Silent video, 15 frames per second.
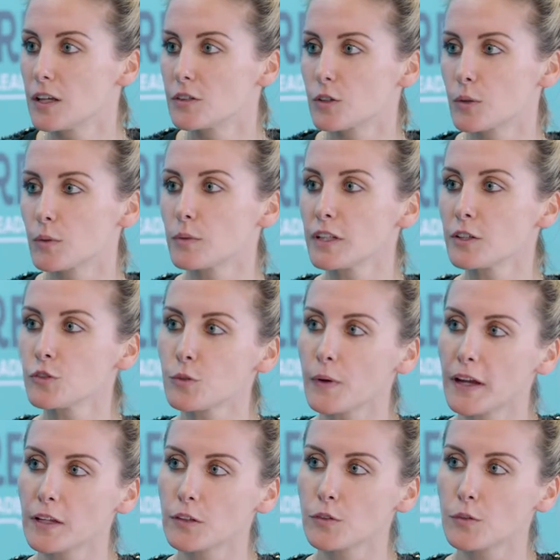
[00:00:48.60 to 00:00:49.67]
So we're really
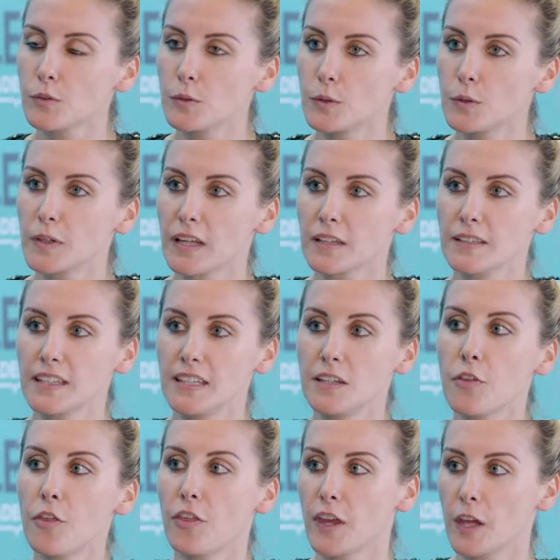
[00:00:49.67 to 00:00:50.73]
trying to look at key
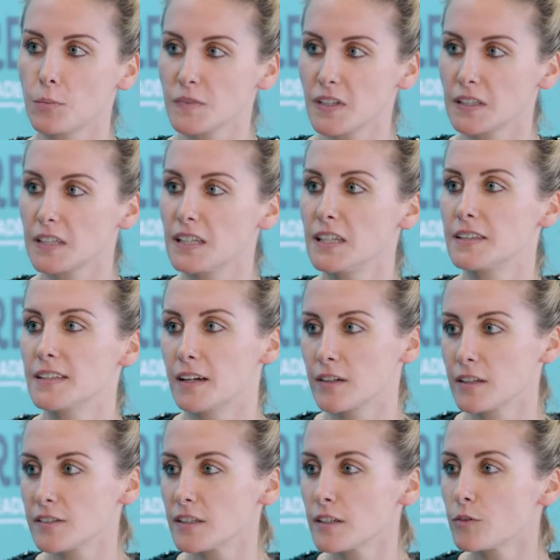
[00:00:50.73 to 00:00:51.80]
themes and key
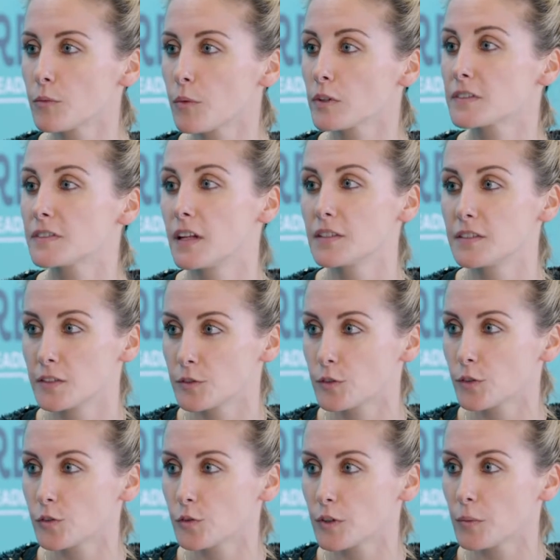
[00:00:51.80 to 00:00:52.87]
narrative. We want to tell the
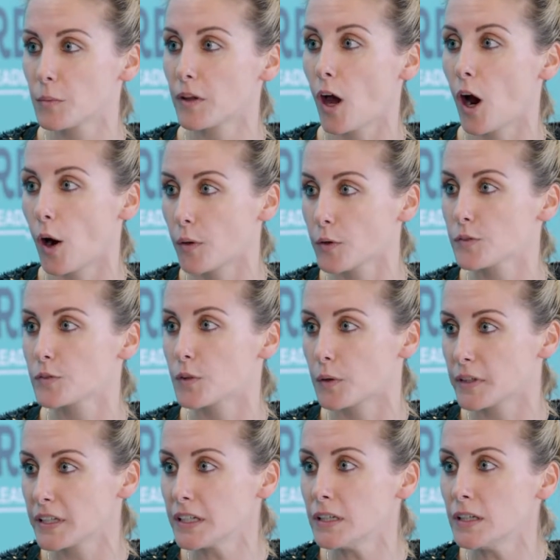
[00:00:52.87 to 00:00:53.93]
industry about our
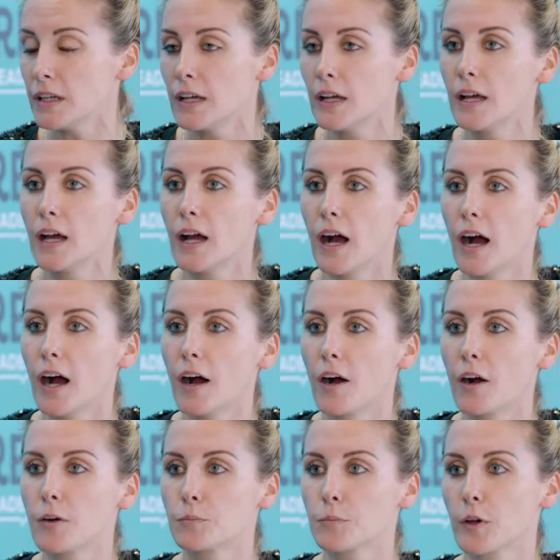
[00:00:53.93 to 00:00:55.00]
story.
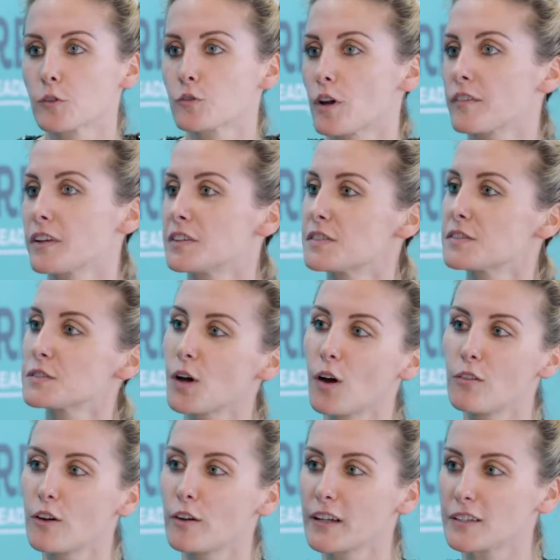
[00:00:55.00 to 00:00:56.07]
We are driving
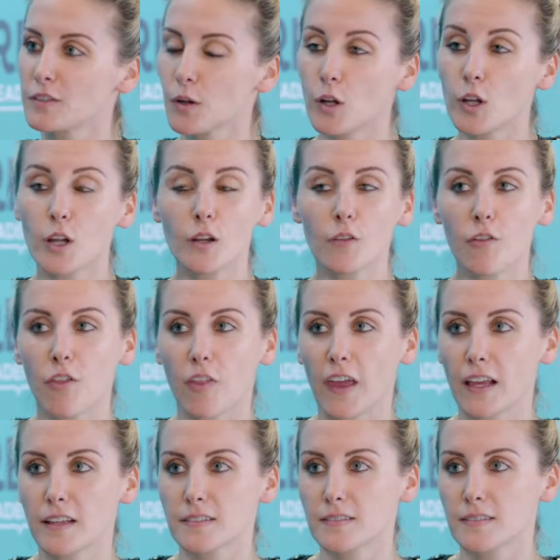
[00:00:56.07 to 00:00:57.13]
discovery. So a lot of
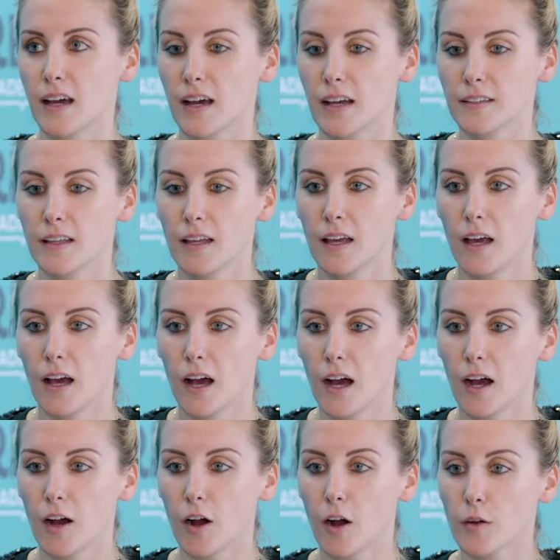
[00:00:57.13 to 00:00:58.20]
things that
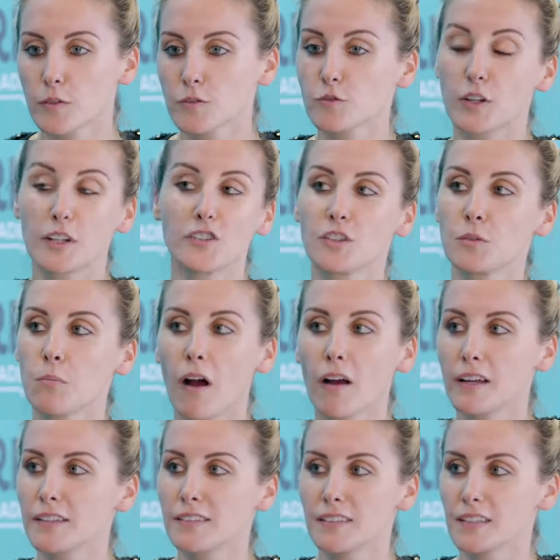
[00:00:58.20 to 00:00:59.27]
our strategic
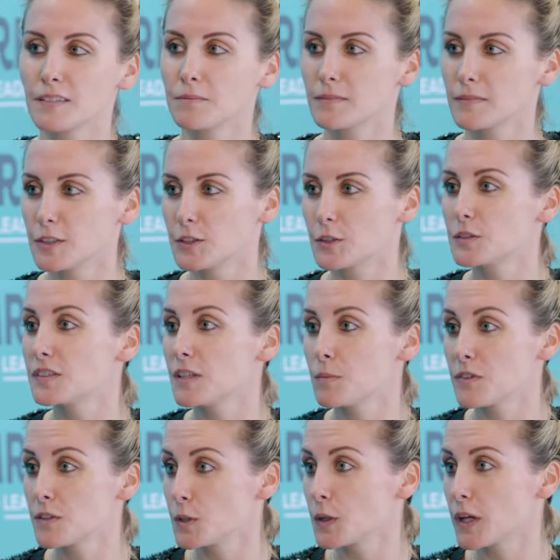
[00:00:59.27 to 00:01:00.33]
marketing team
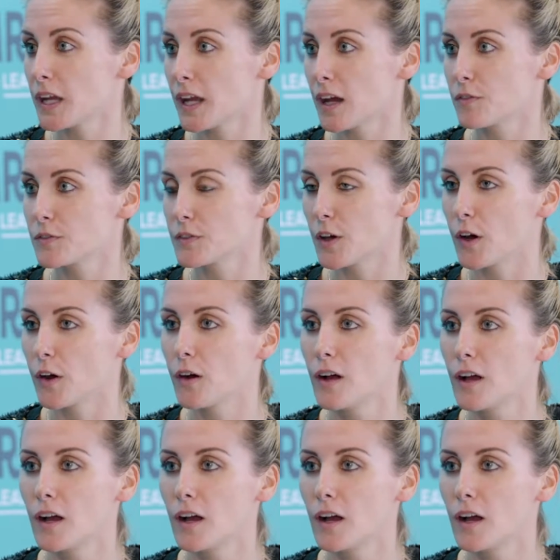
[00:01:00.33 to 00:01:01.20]
is looking after.